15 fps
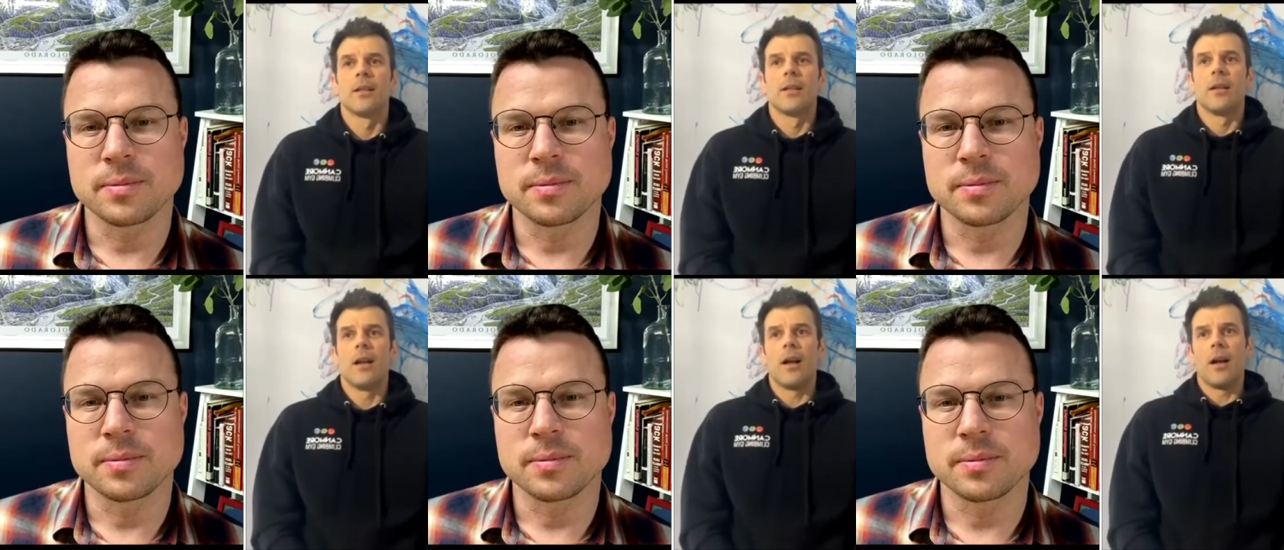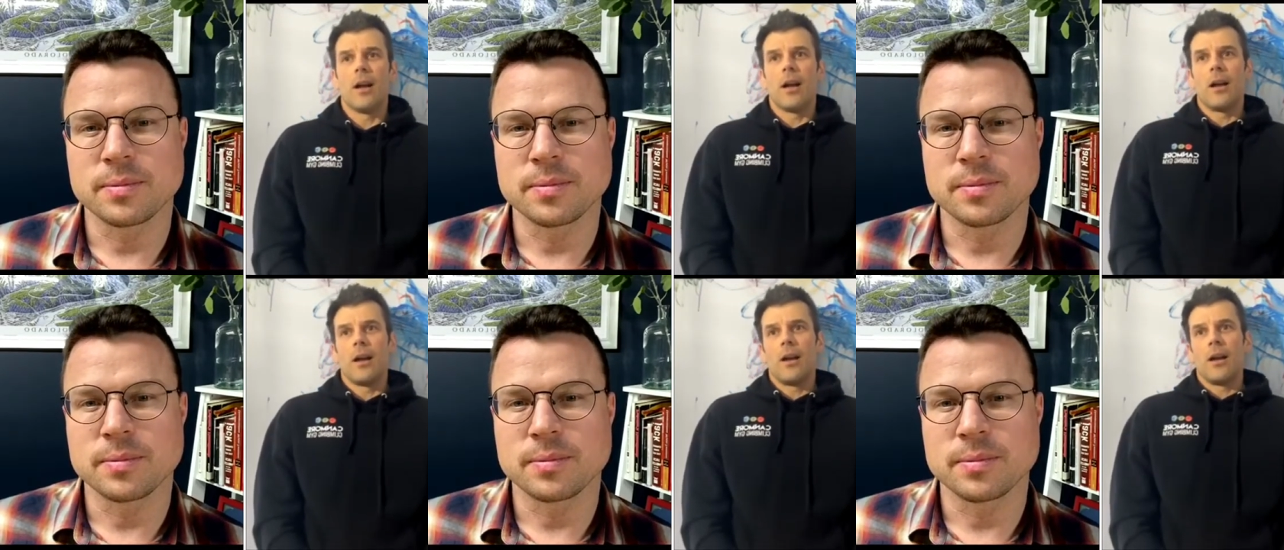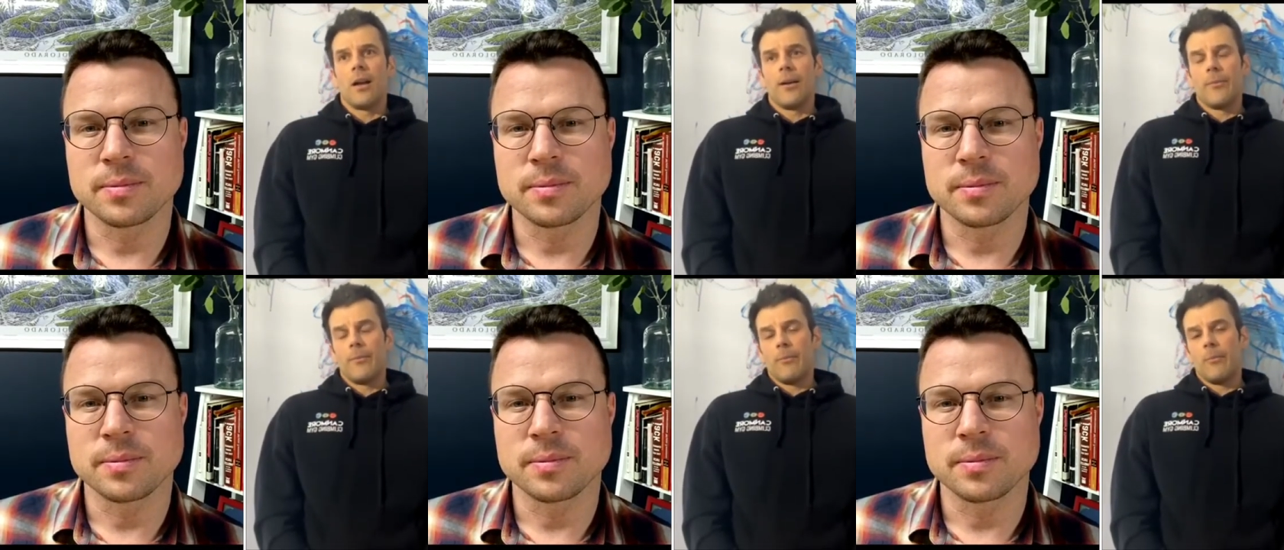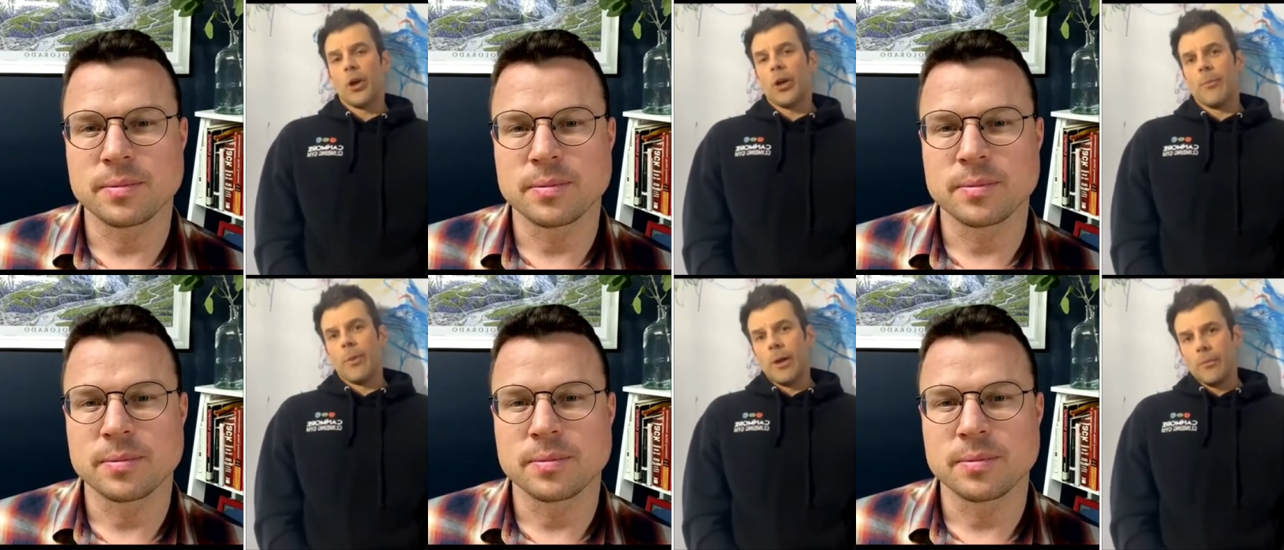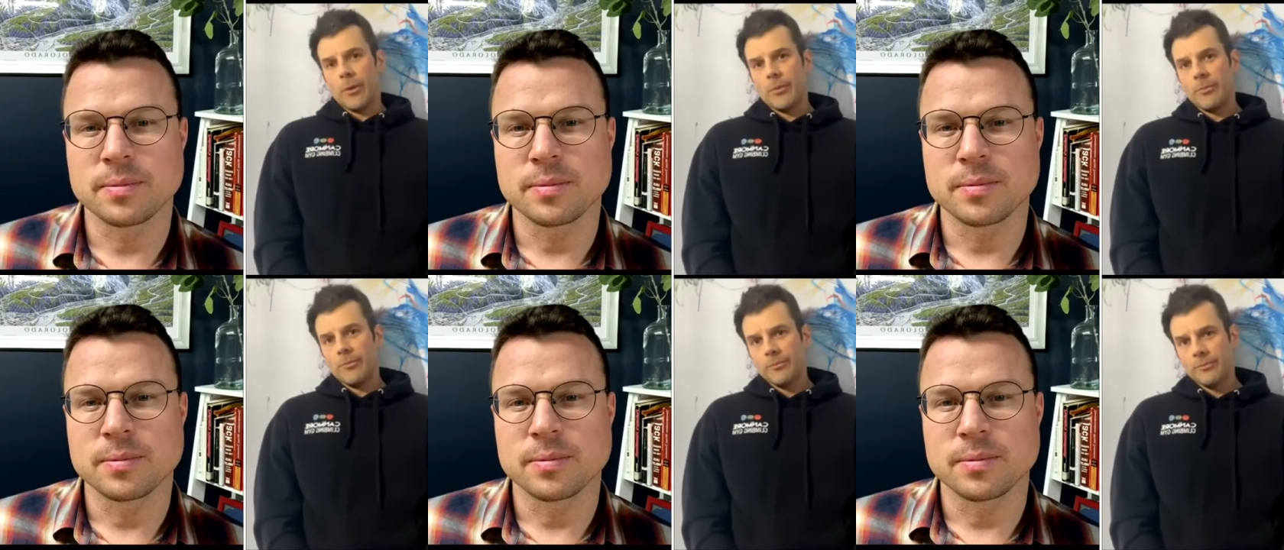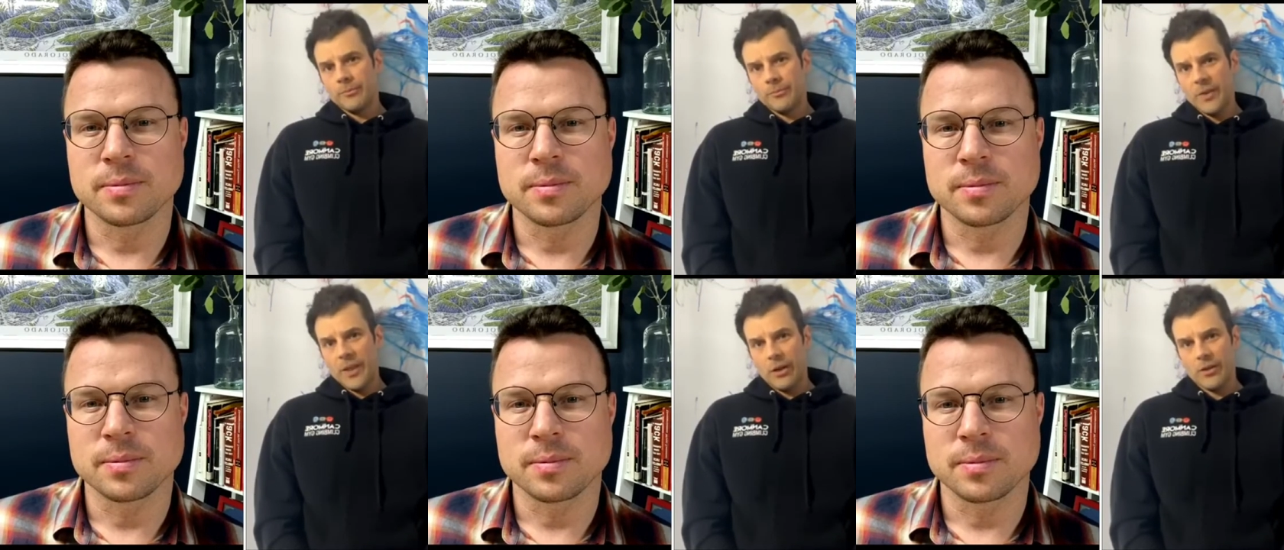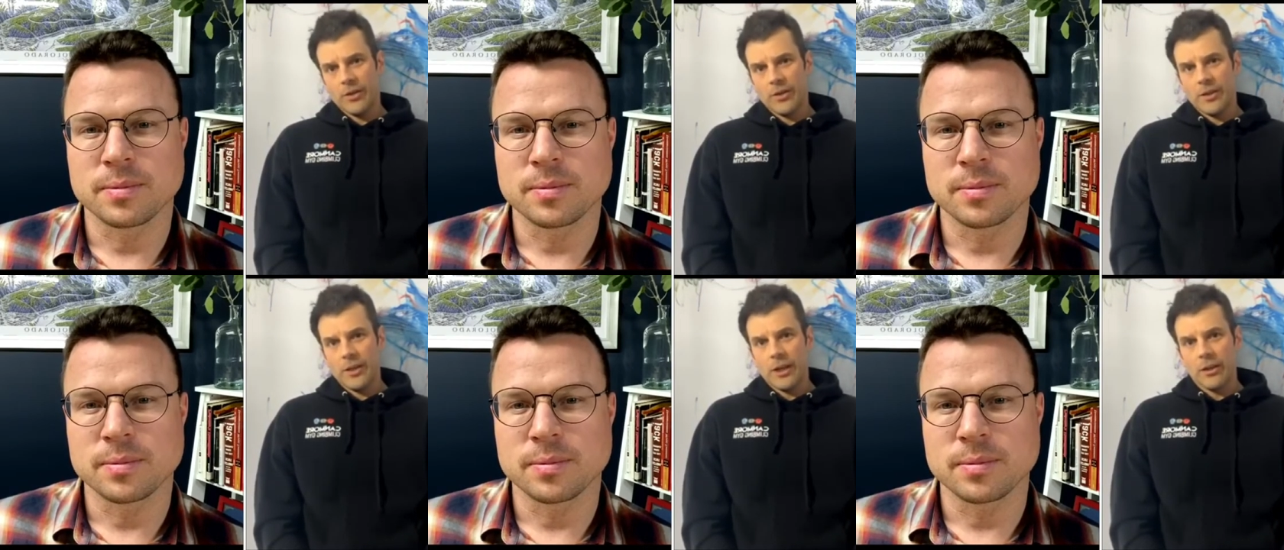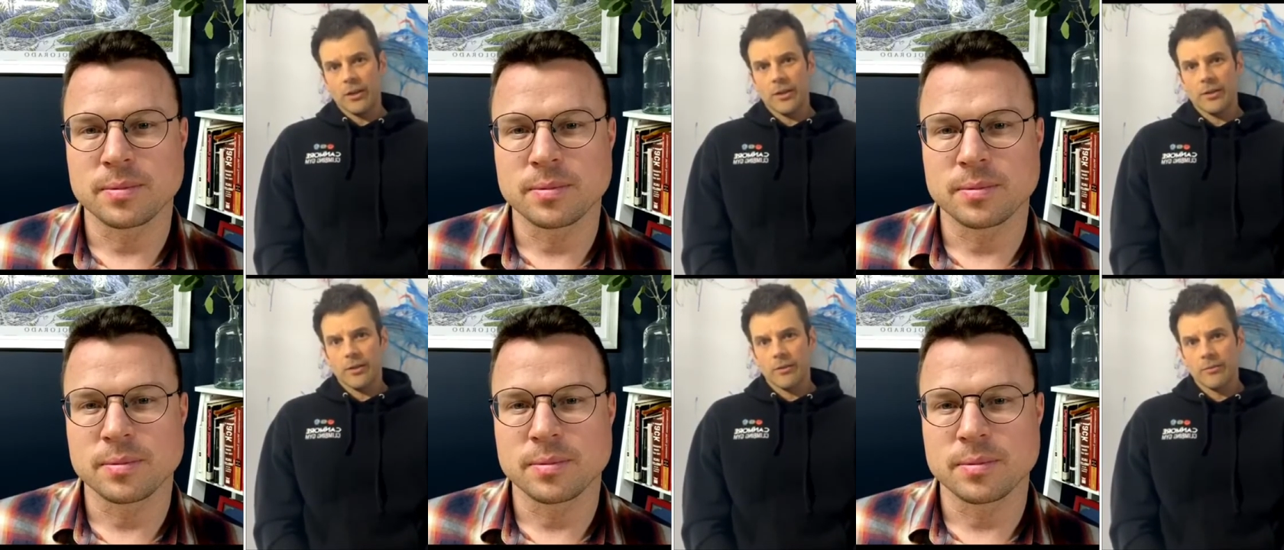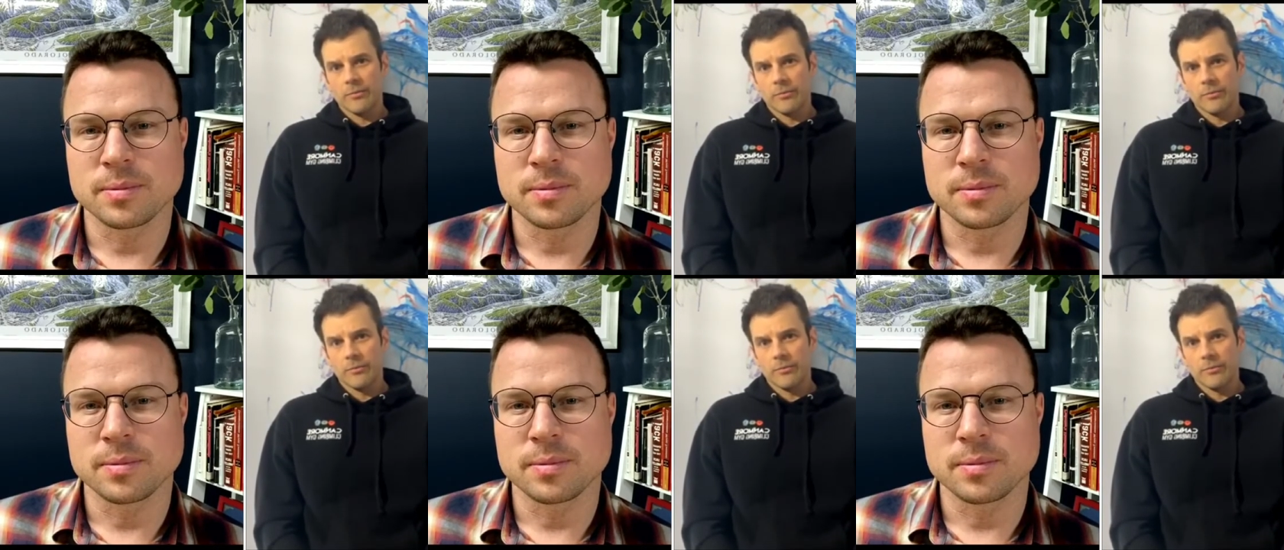Speaker 1: um, Merkur pump, the air assisted airless,